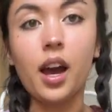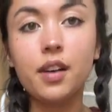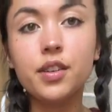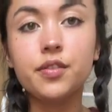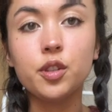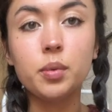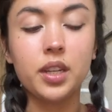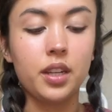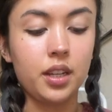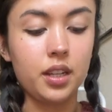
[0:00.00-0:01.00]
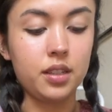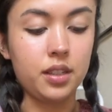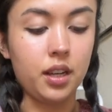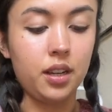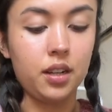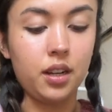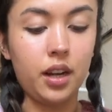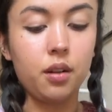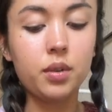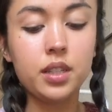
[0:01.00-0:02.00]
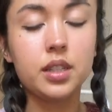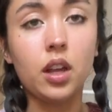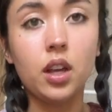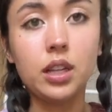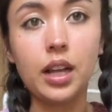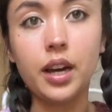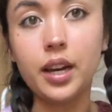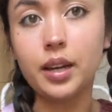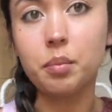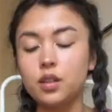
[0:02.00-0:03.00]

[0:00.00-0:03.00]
have a few bikinis that I don't want to sell online.